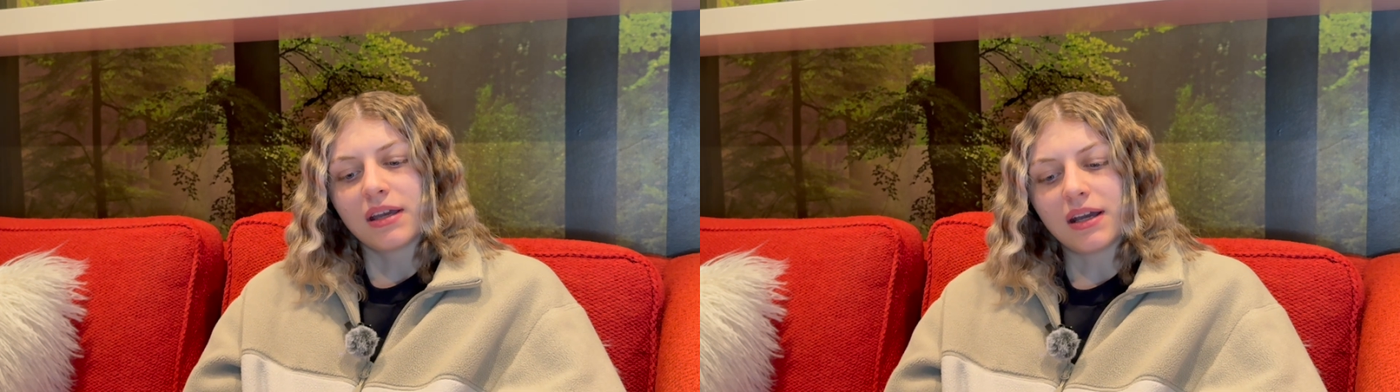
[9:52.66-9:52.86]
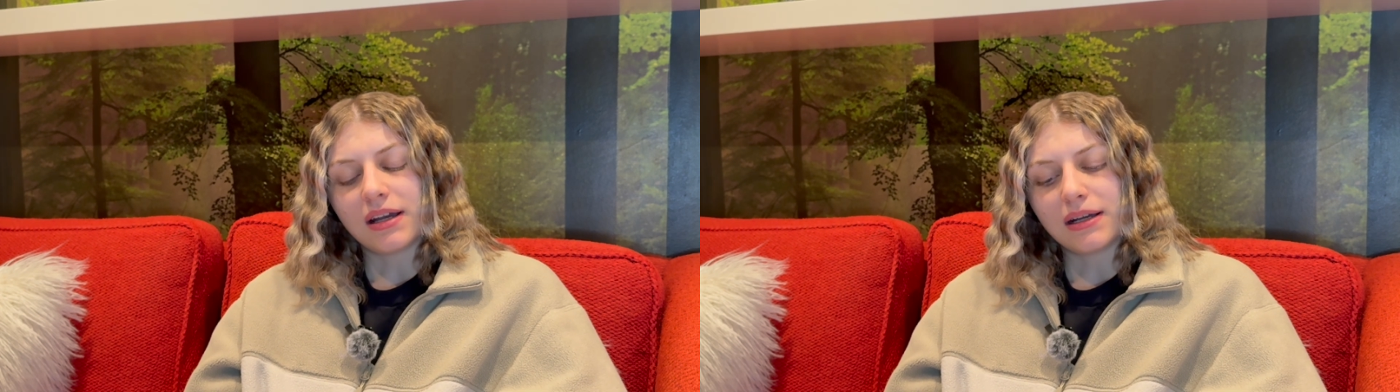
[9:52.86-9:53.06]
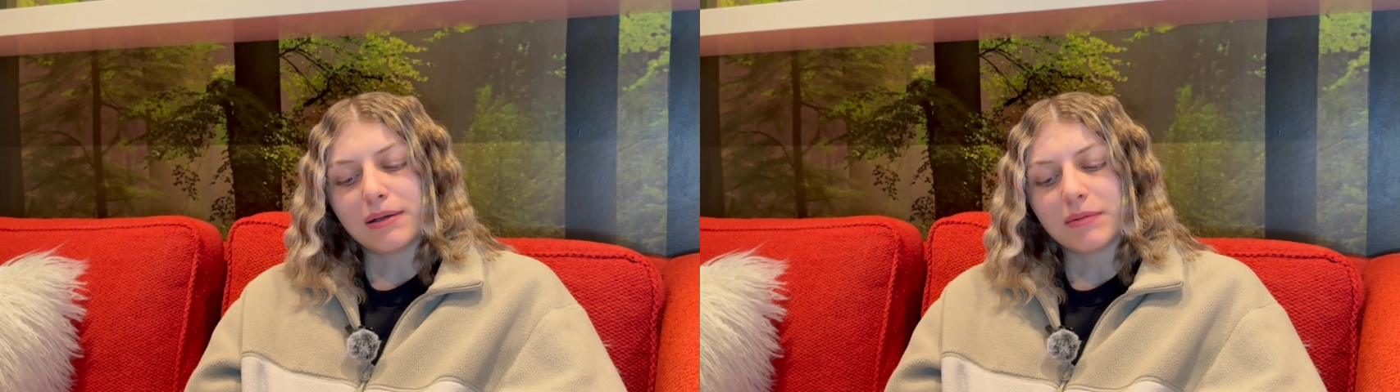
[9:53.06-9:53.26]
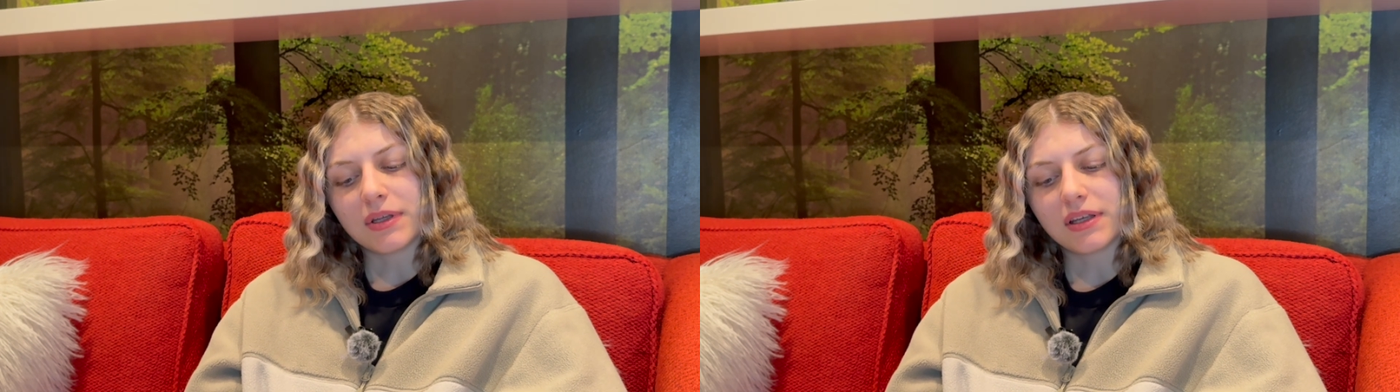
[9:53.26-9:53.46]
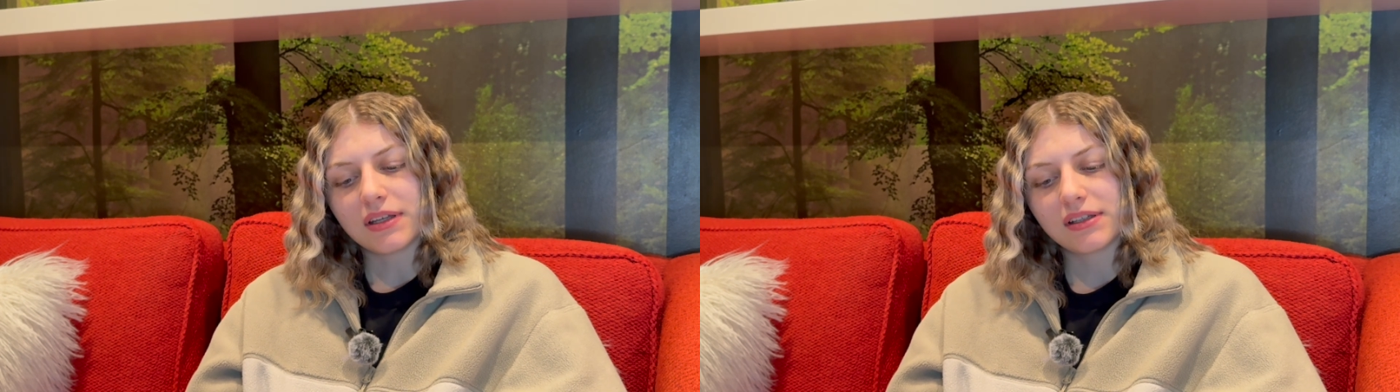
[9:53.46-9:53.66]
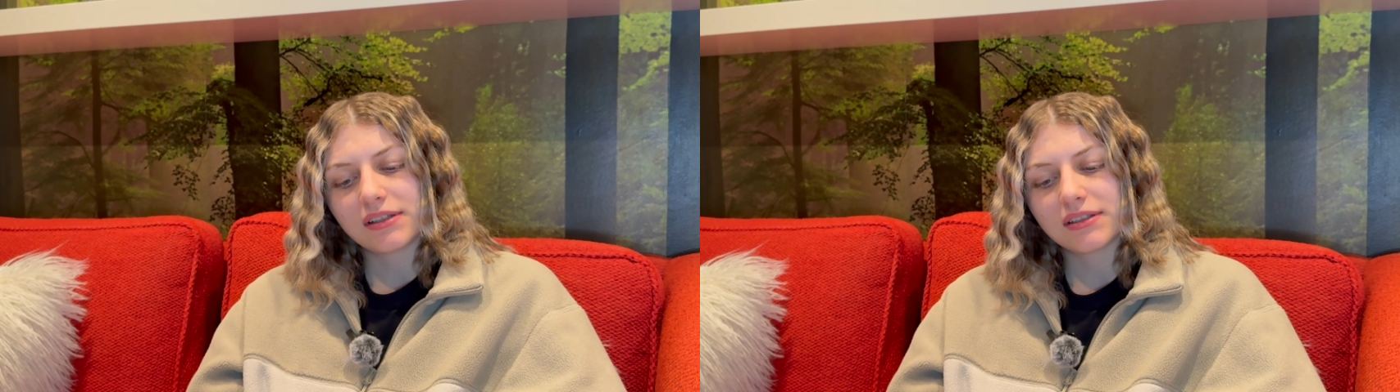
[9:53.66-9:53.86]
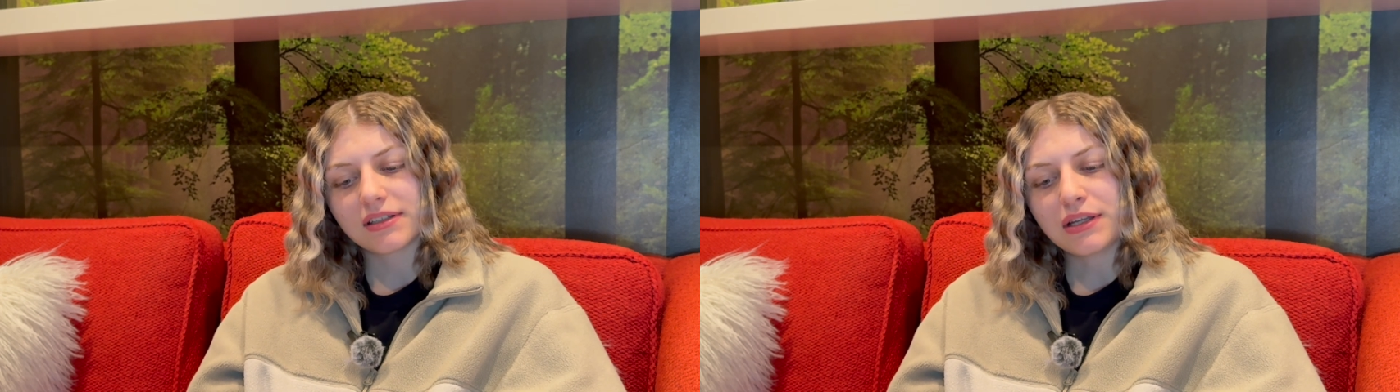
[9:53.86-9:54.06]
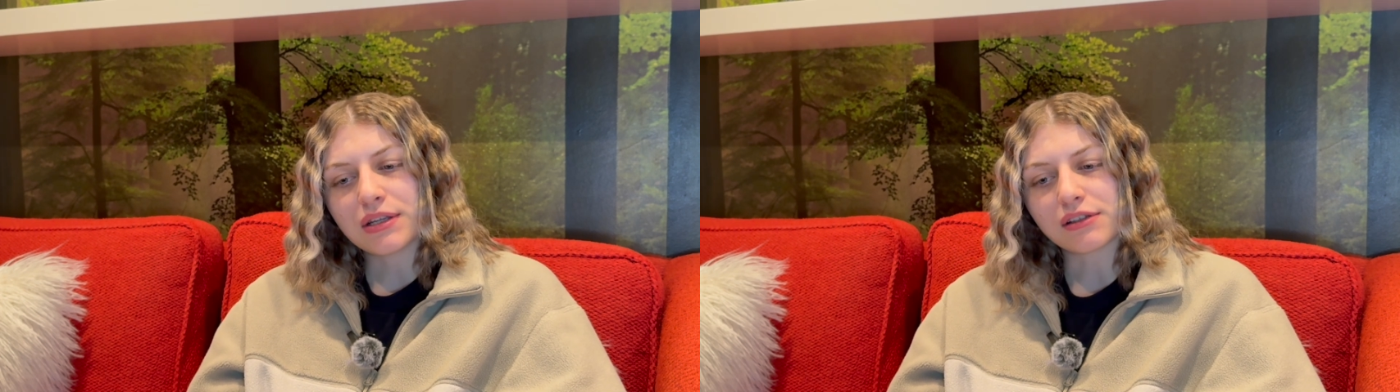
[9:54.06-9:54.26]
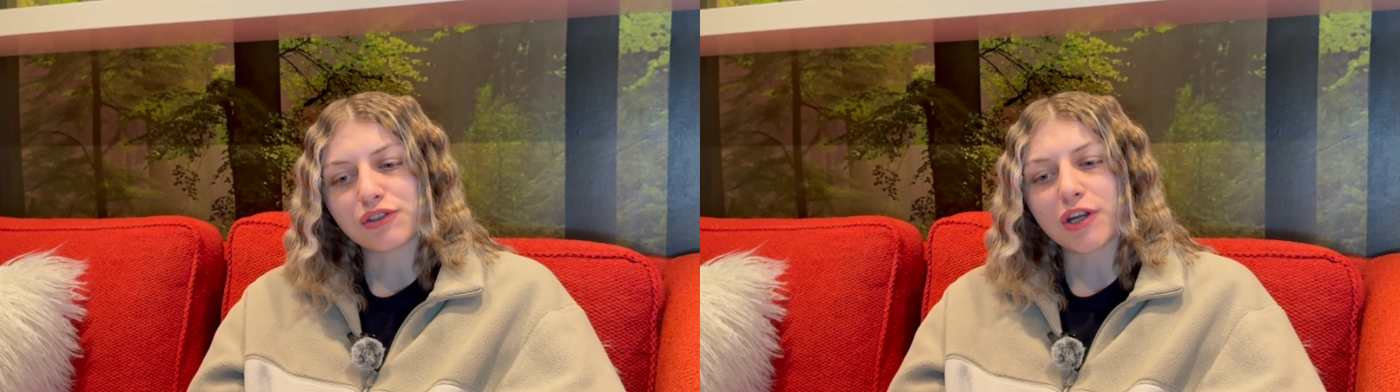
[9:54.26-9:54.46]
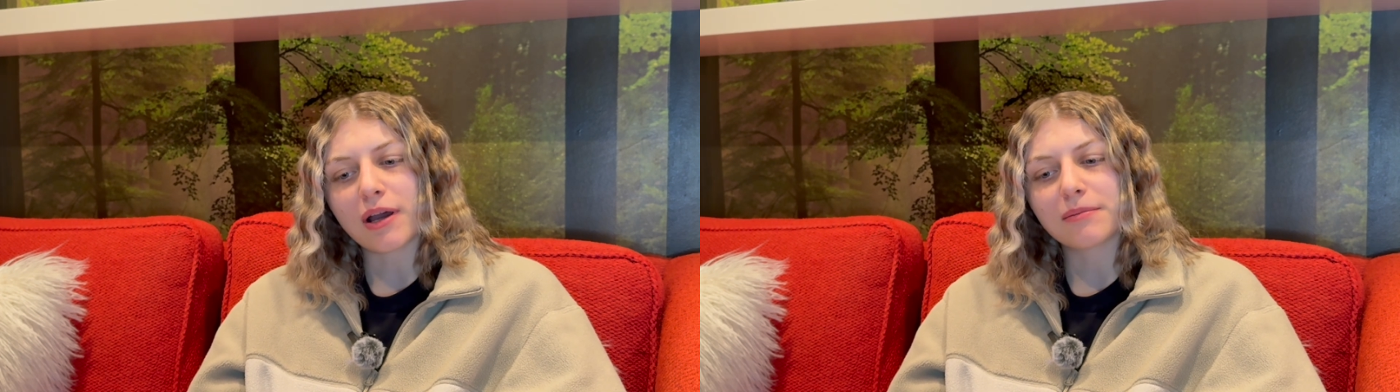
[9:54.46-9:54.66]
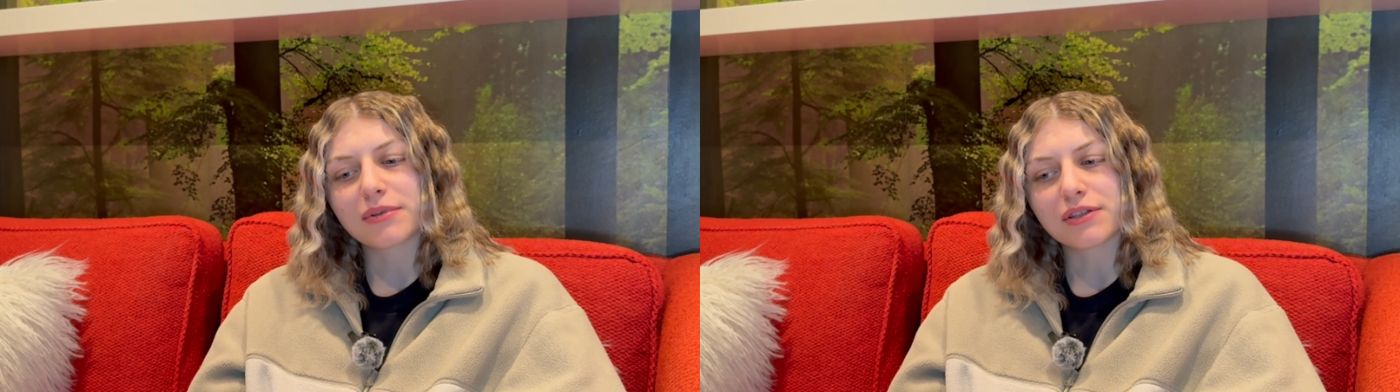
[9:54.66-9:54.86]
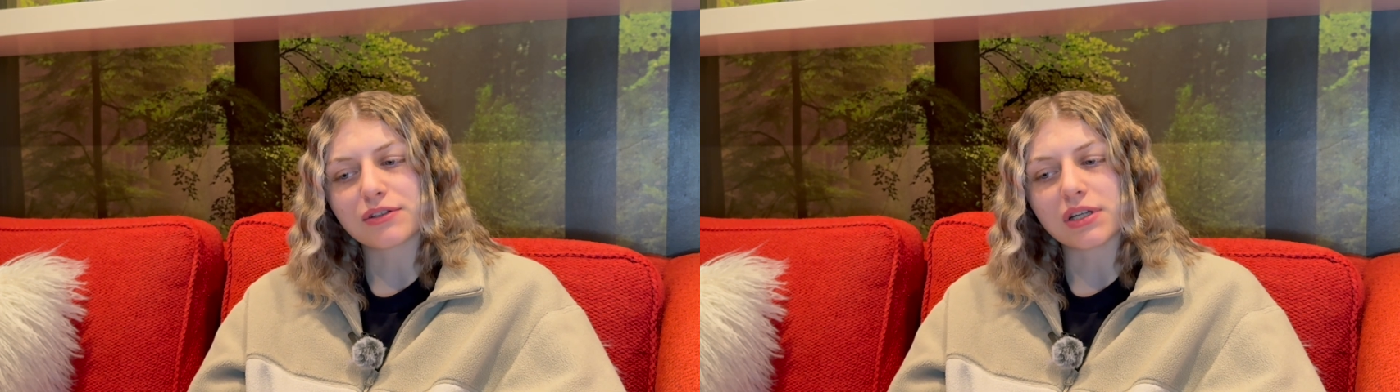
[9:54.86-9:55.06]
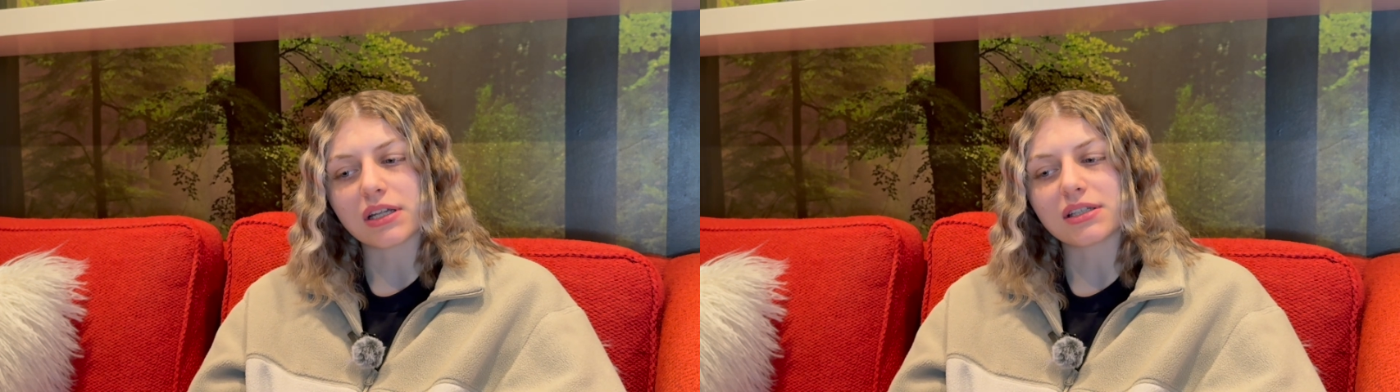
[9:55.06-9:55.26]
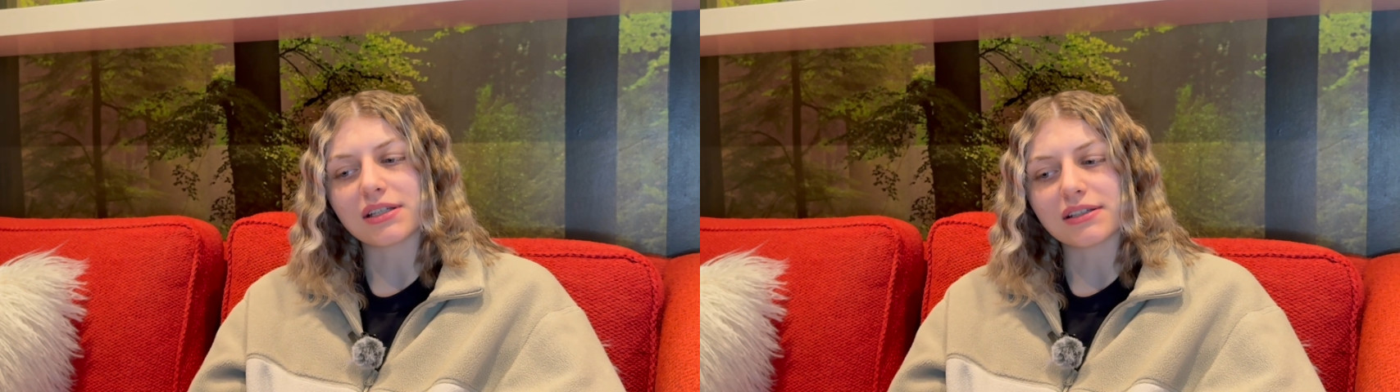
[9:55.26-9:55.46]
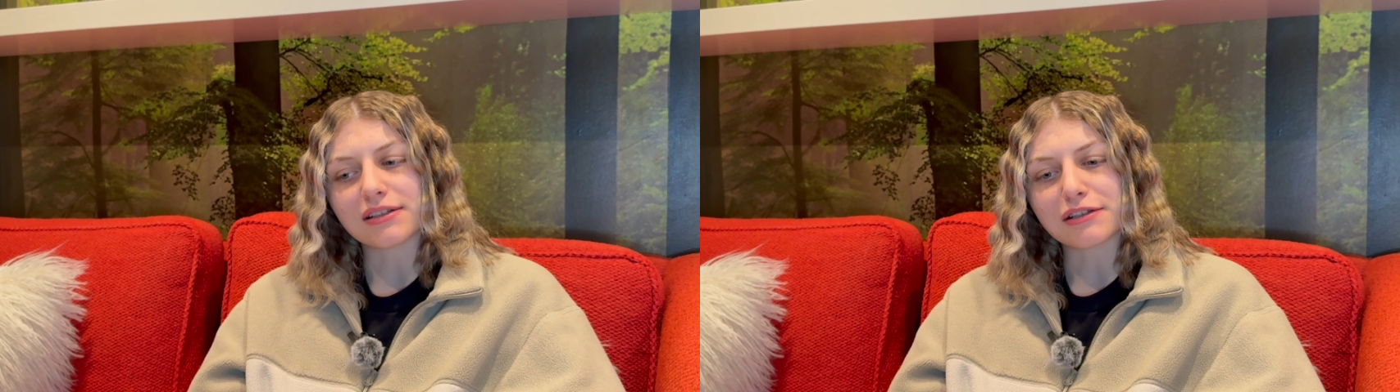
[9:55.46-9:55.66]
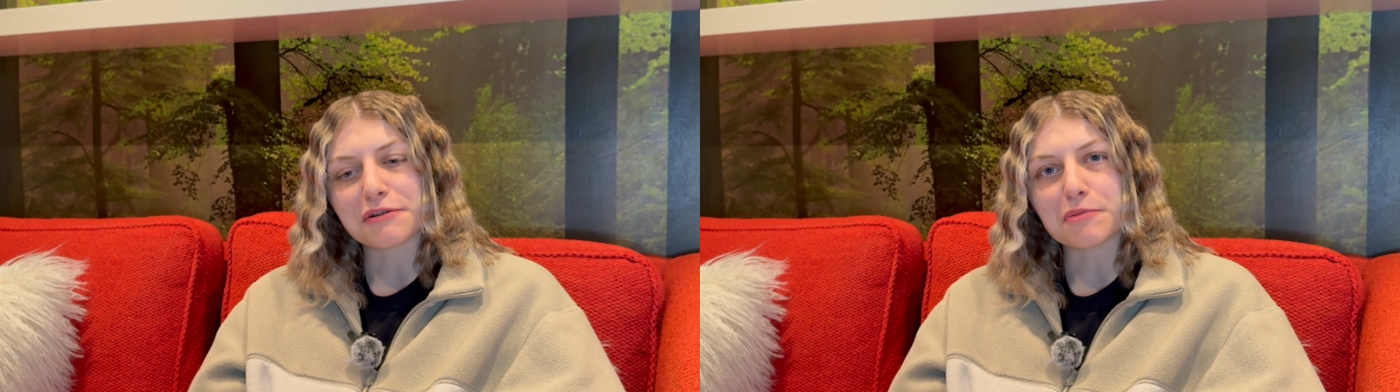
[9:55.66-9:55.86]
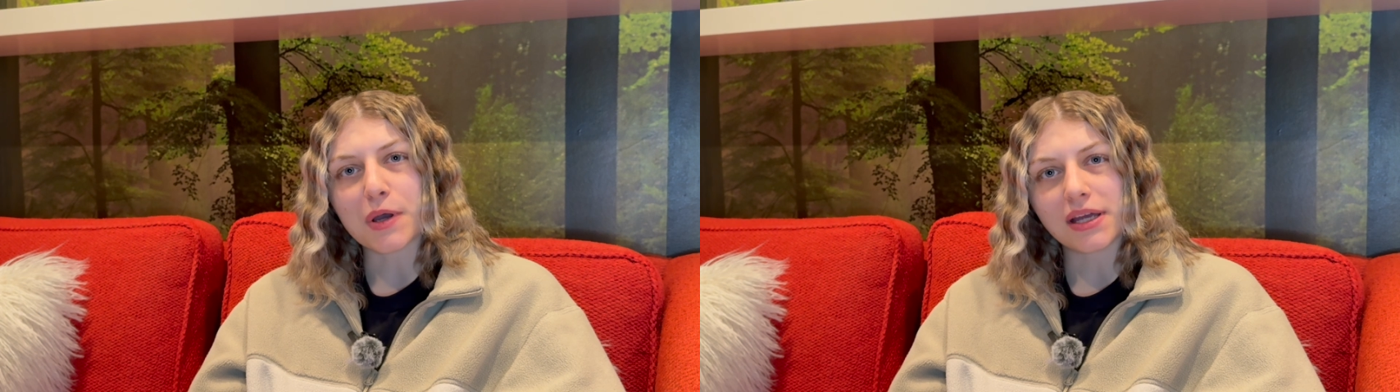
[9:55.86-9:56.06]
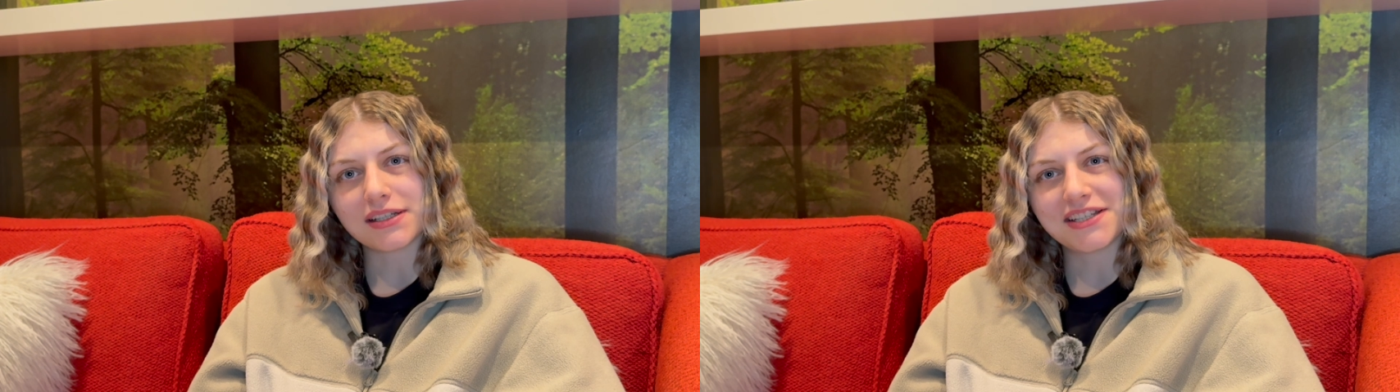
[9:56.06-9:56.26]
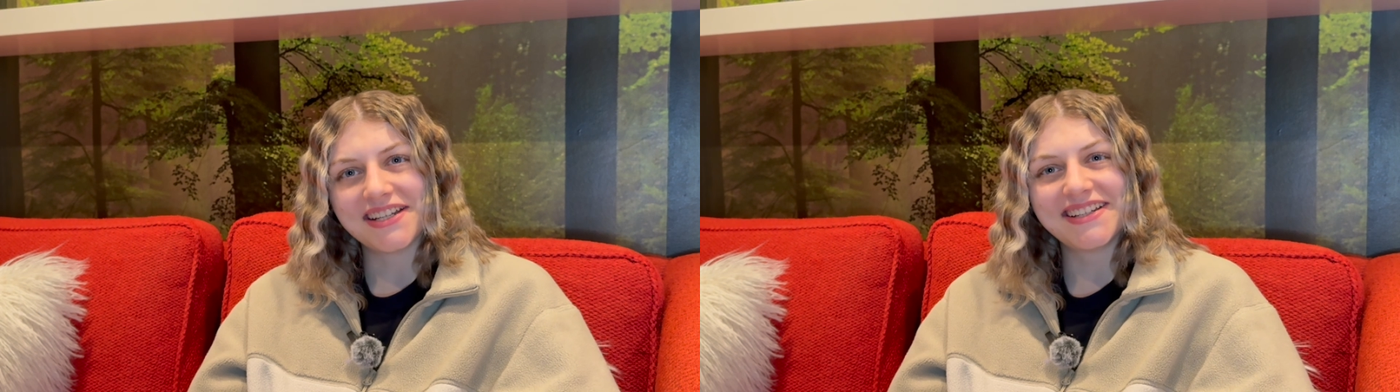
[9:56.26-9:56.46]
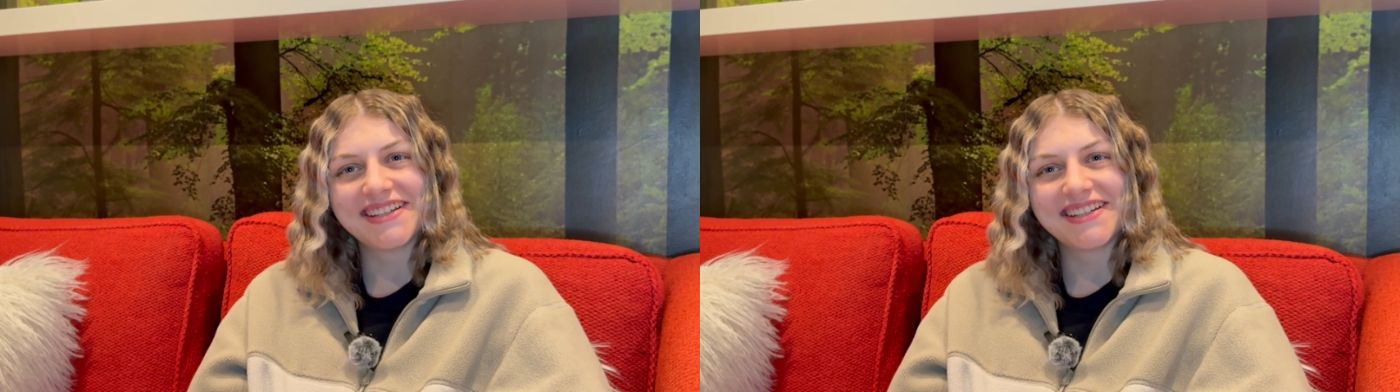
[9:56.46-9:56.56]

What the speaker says: um just stop stressing so much